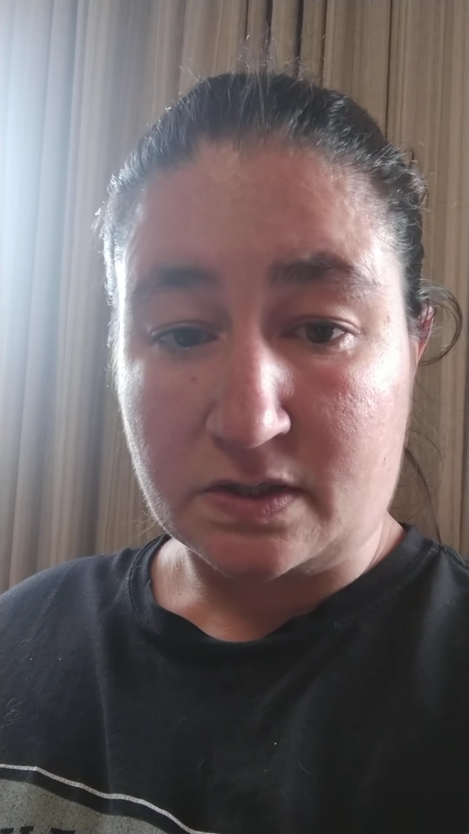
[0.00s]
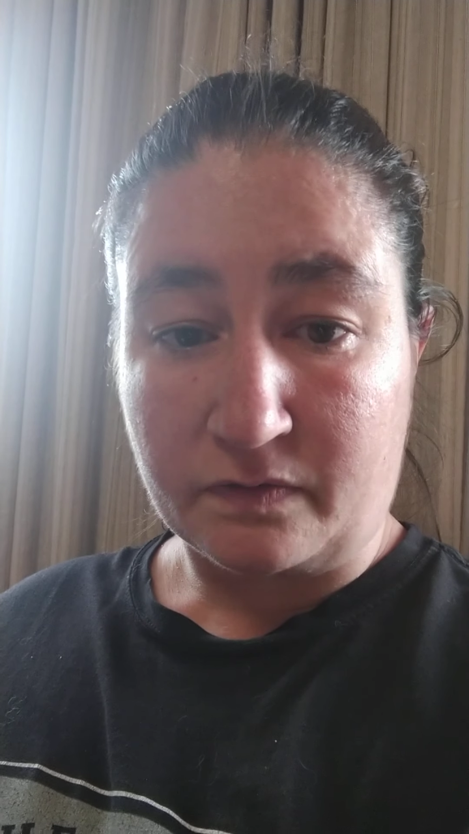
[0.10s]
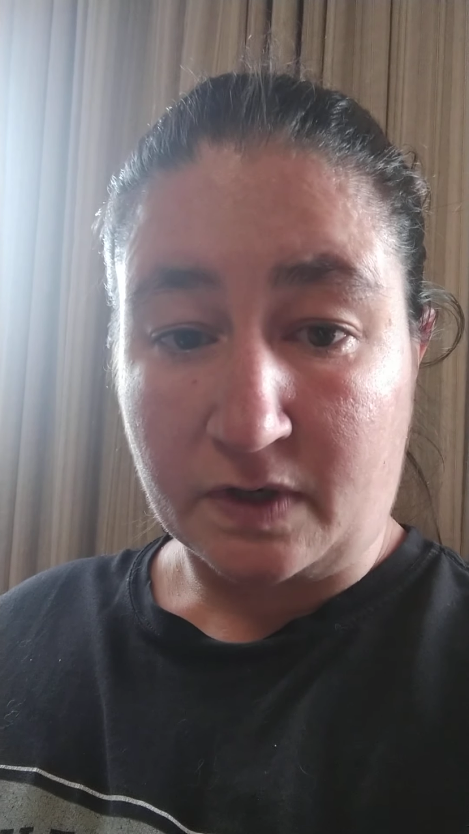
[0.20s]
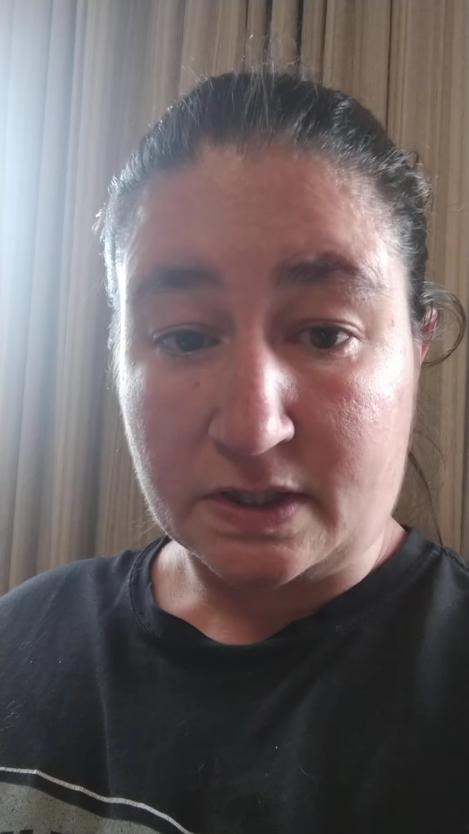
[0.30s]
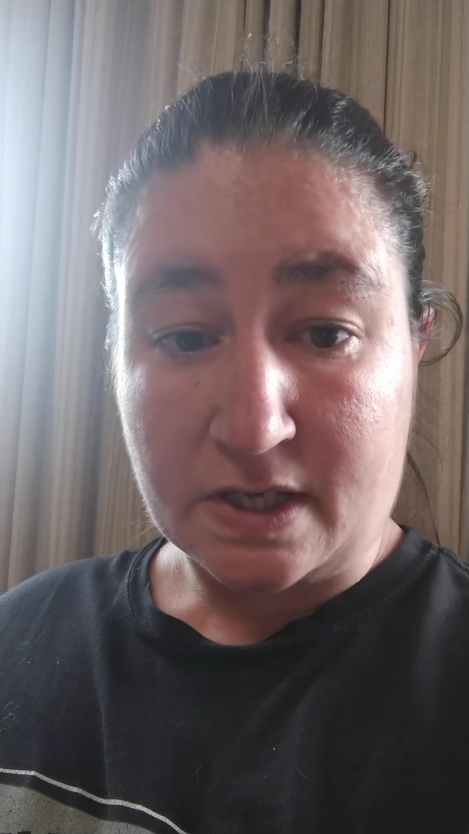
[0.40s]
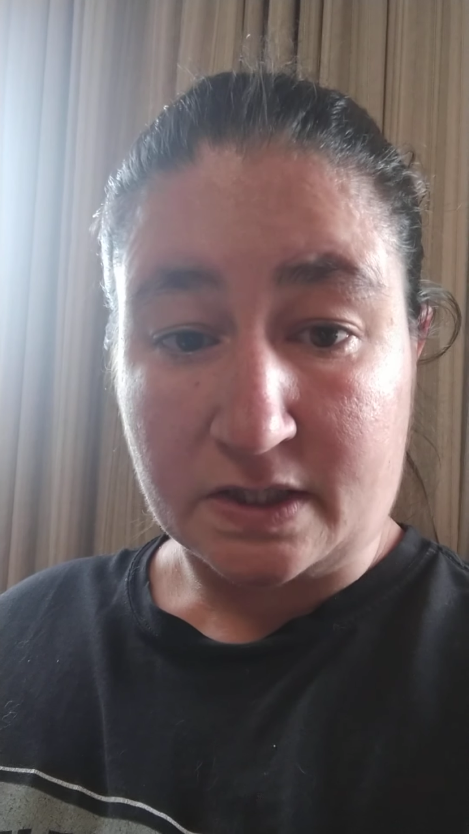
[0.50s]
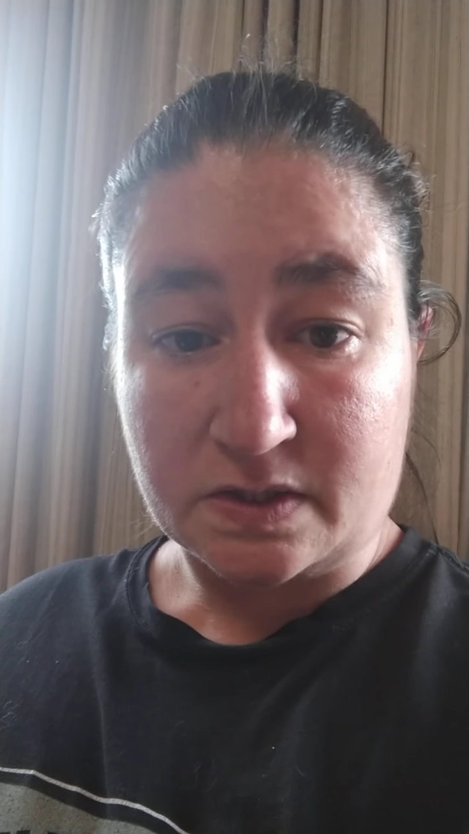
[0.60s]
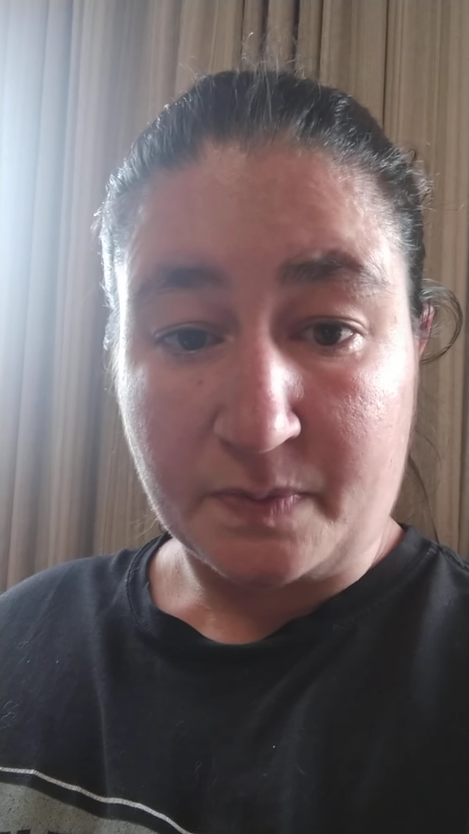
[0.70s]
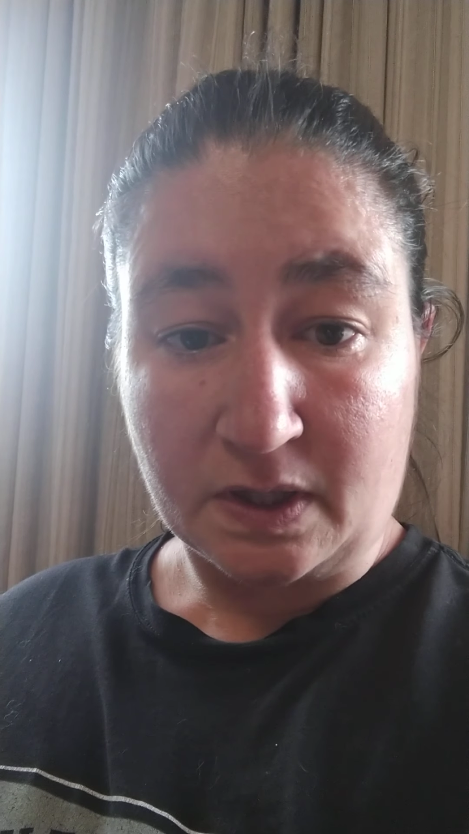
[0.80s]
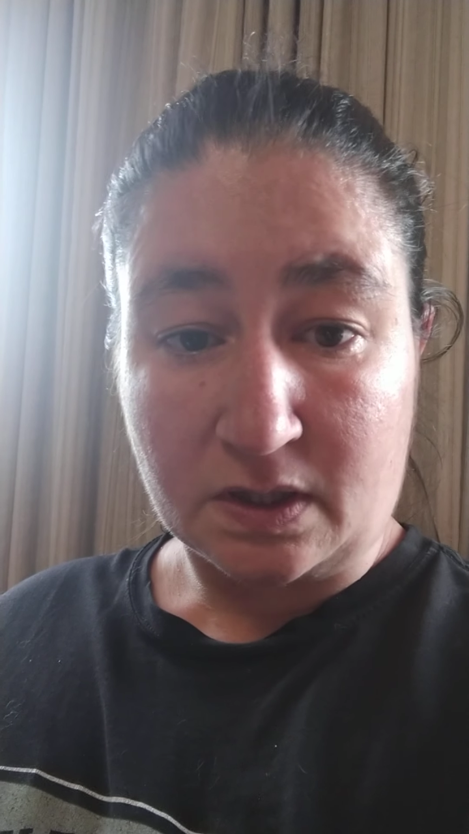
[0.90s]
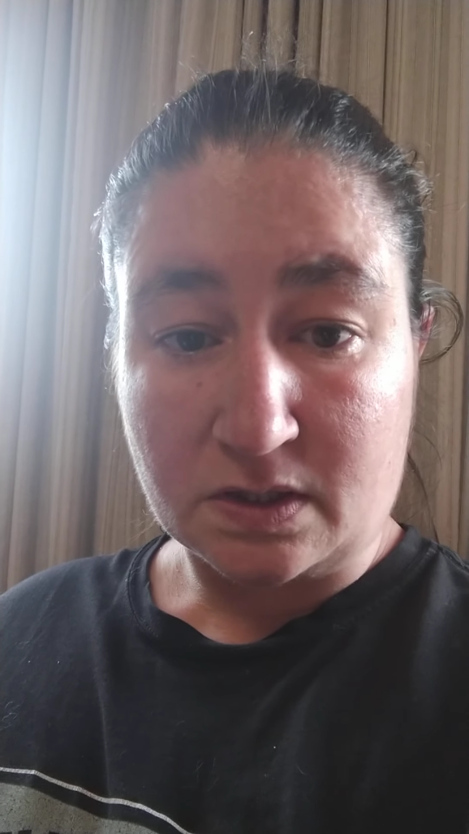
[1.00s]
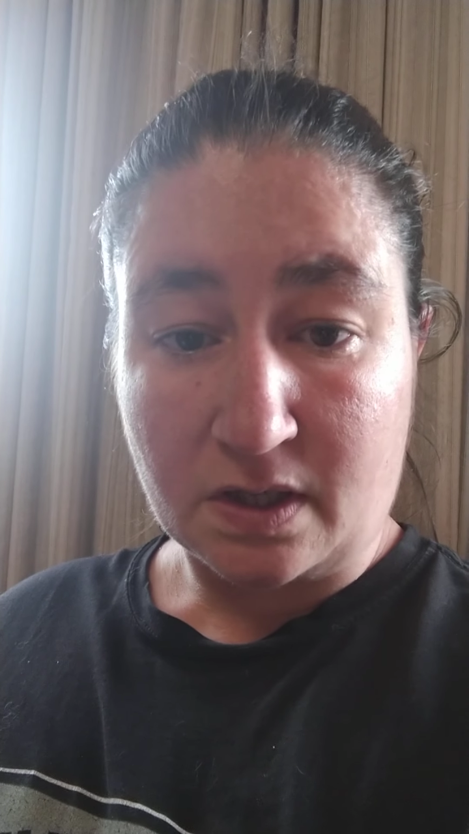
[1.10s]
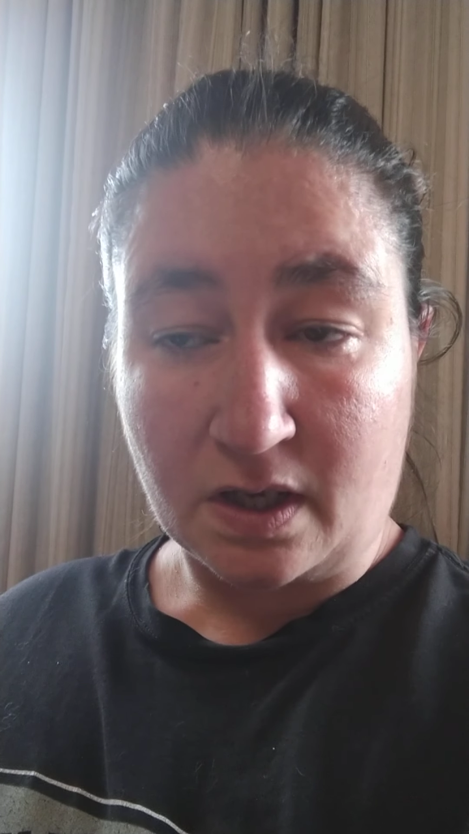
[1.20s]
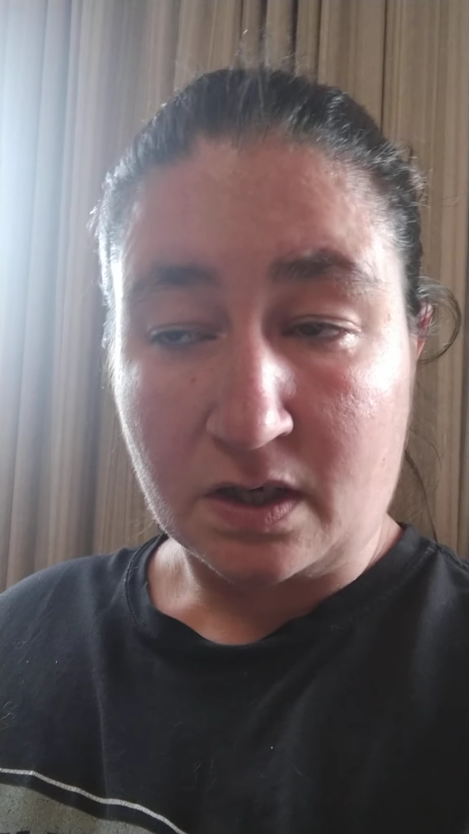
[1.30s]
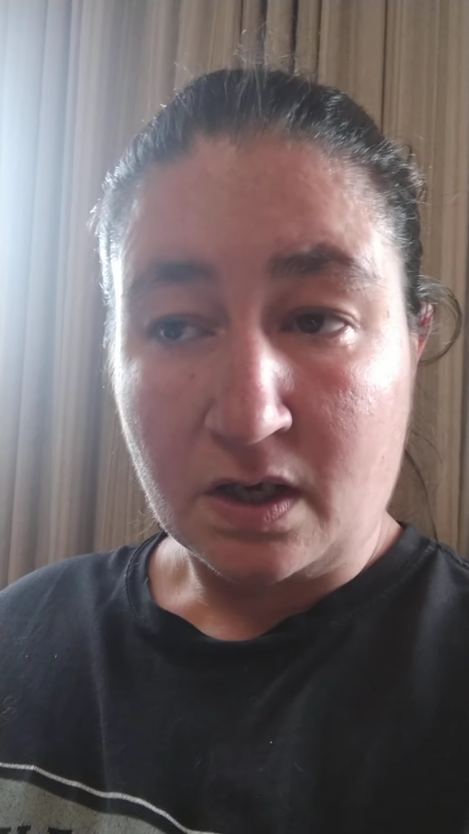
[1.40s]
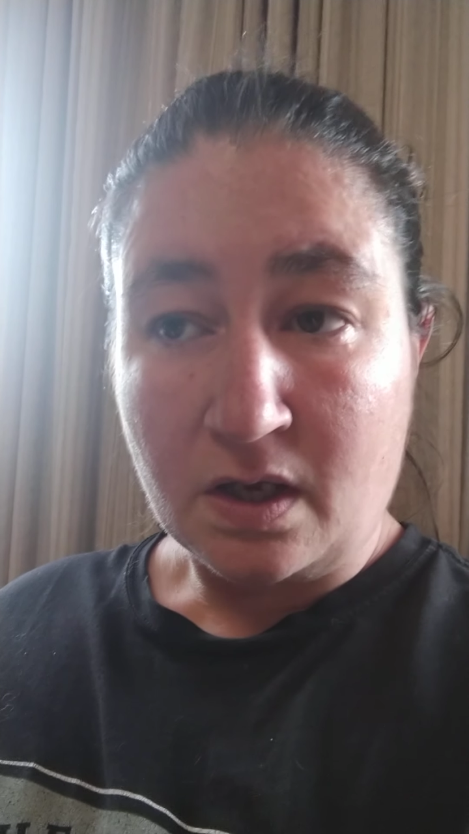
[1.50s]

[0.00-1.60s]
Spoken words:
I forgot to add spelling to that.